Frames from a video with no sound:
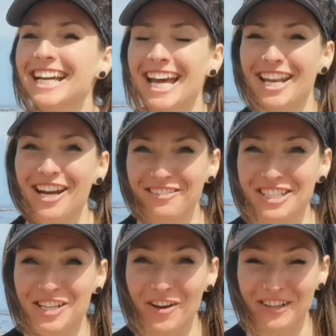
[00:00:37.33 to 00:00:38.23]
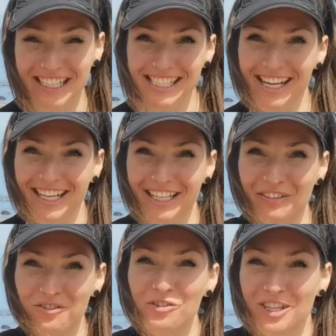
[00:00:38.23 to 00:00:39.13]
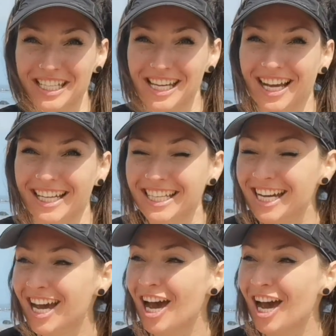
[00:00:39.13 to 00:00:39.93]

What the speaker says: And I'm so excited for this hike.